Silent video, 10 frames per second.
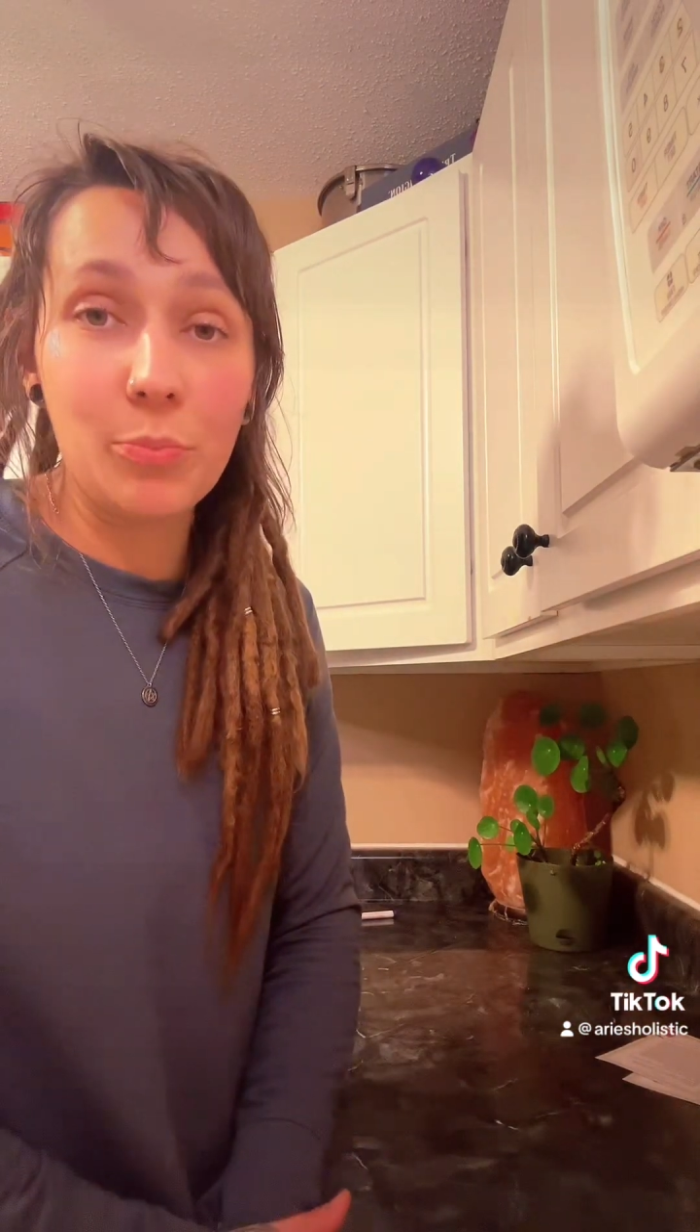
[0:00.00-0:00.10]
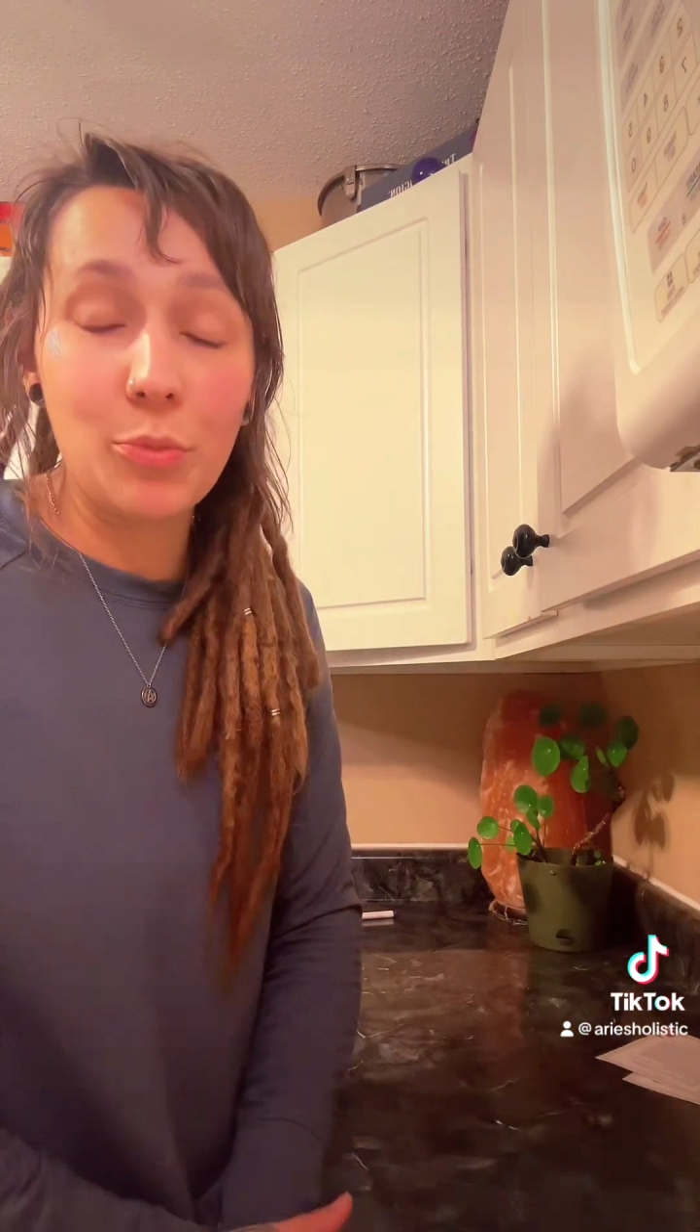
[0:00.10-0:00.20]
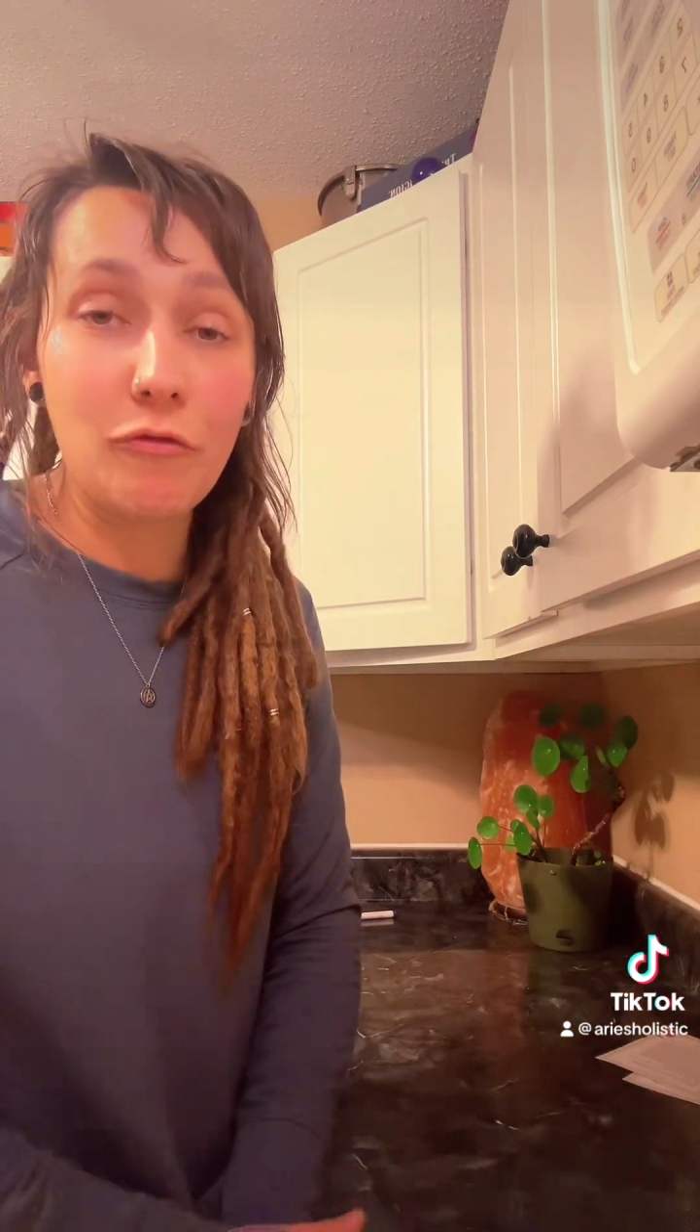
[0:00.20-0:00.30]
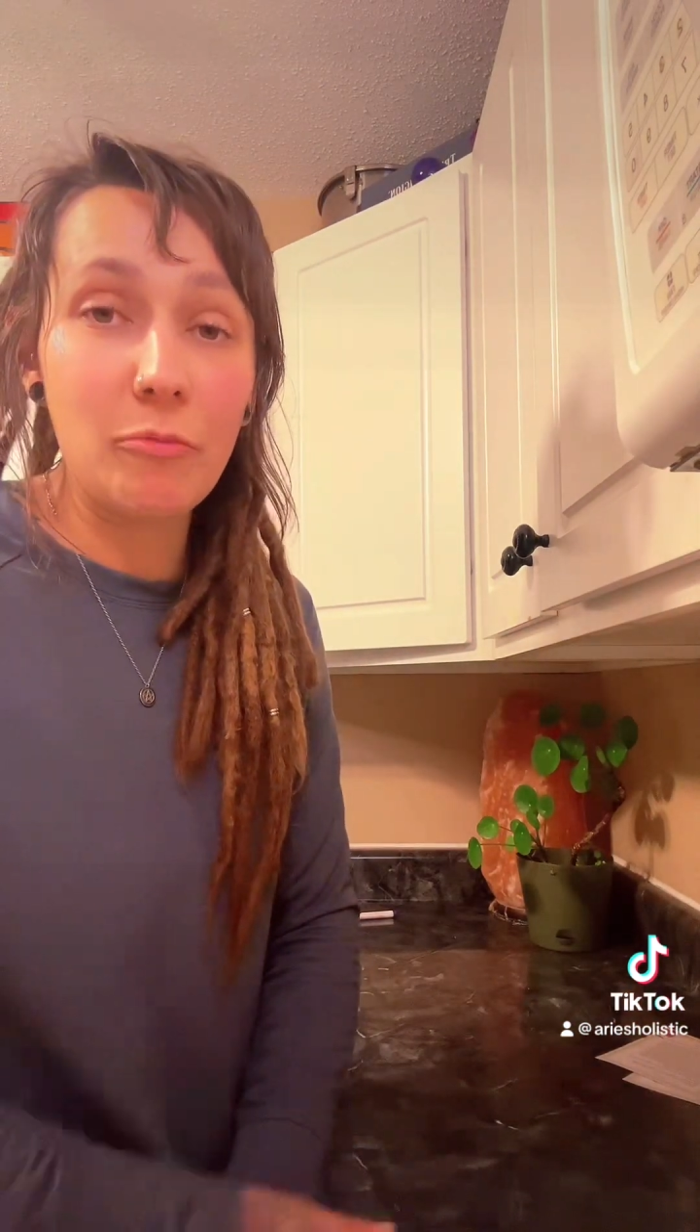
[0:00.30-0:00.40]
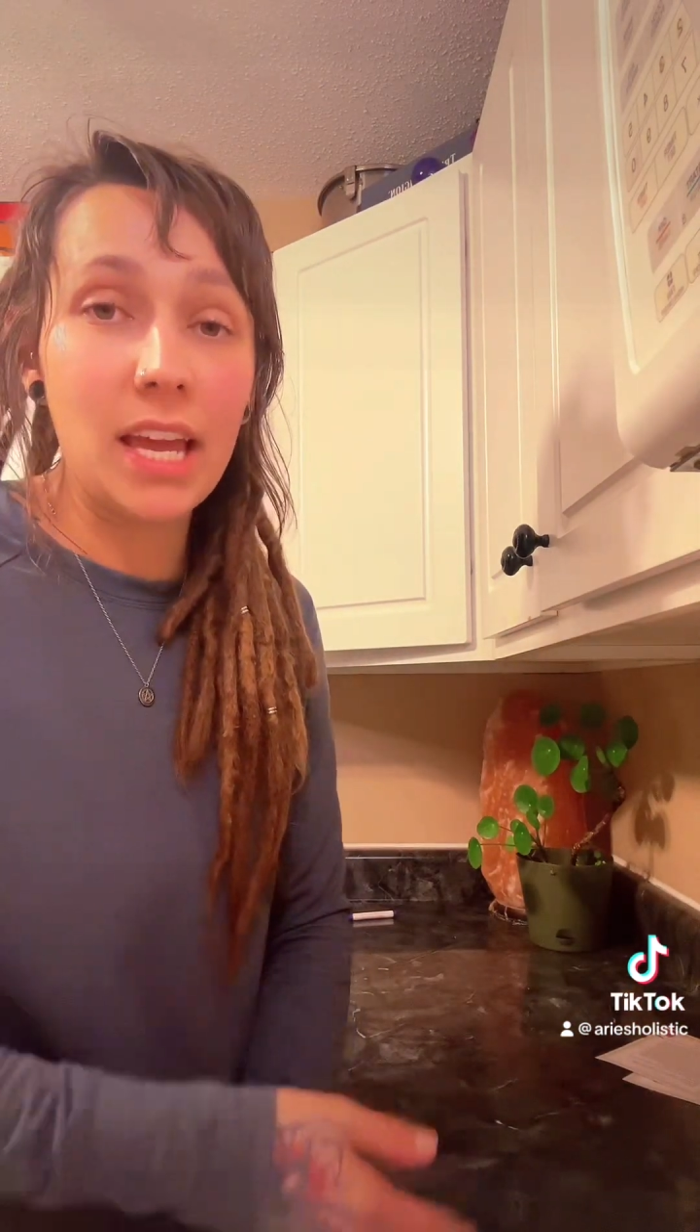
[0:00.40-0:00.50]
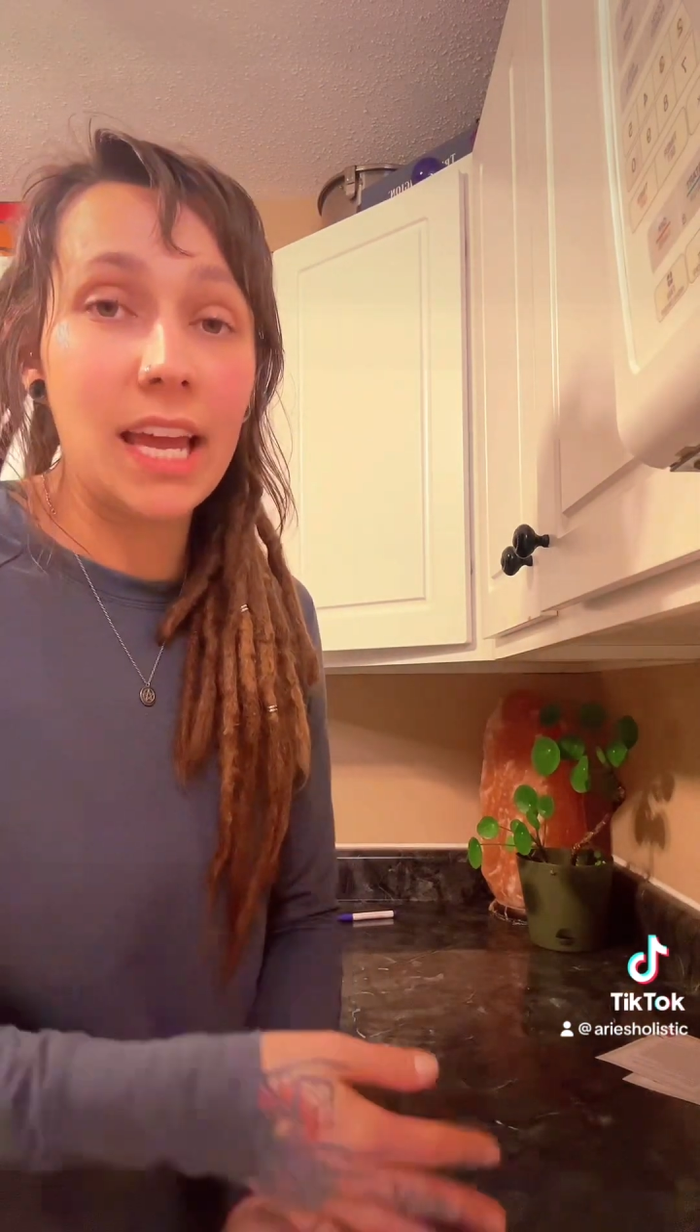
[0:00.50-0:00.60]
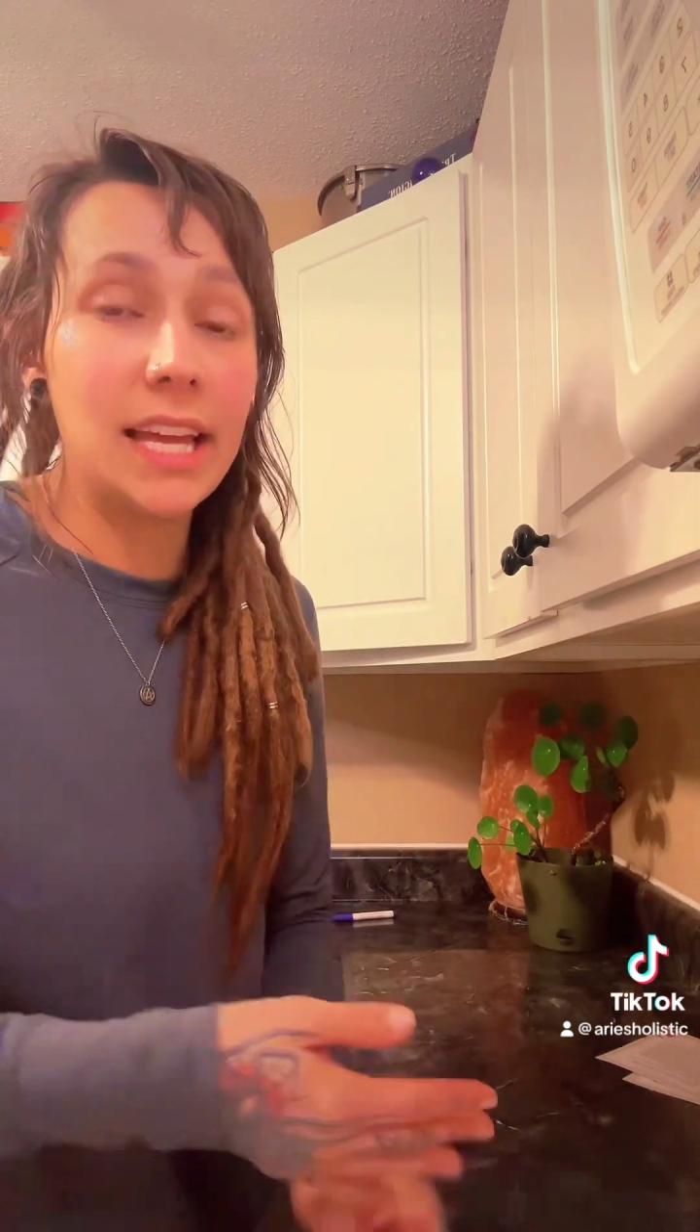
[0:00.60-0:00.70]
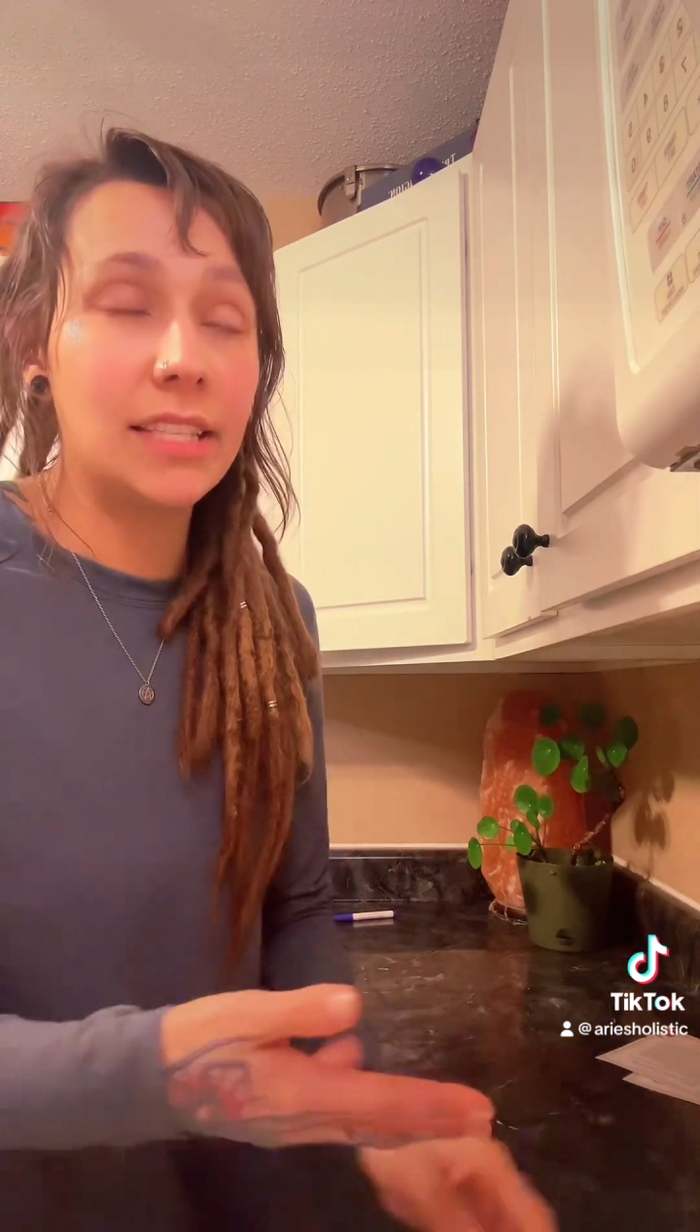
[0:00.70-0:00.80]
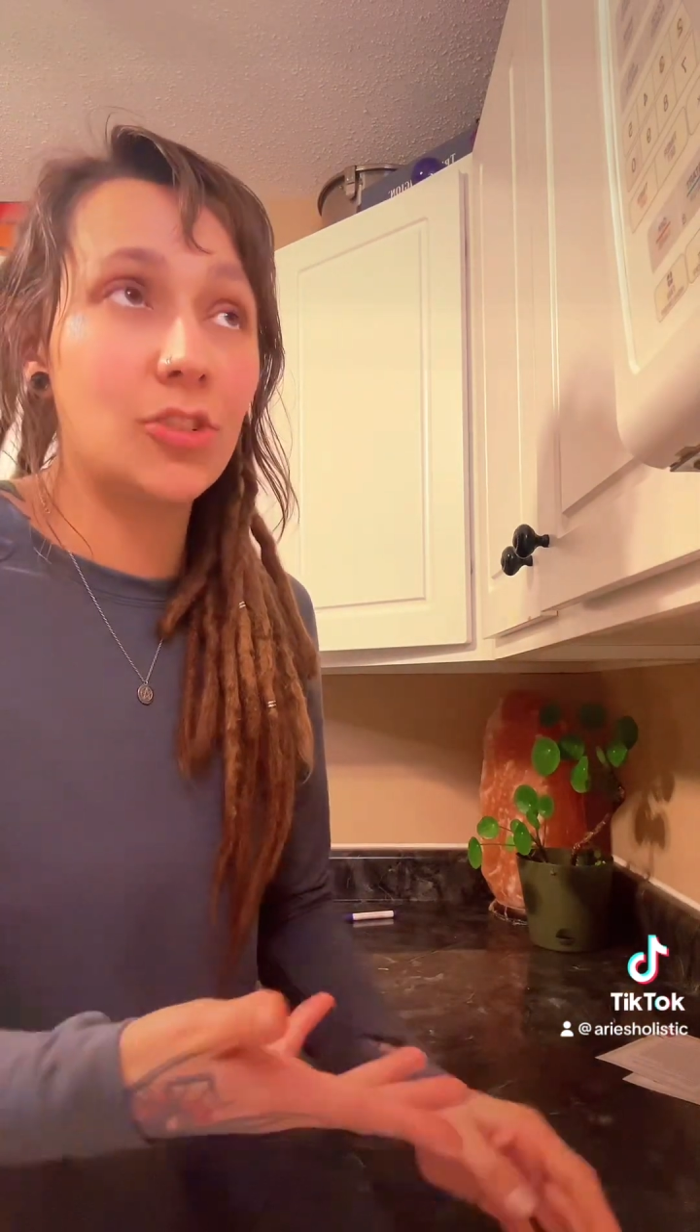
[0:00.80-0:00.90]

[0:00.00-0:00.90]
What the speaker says: movement. It's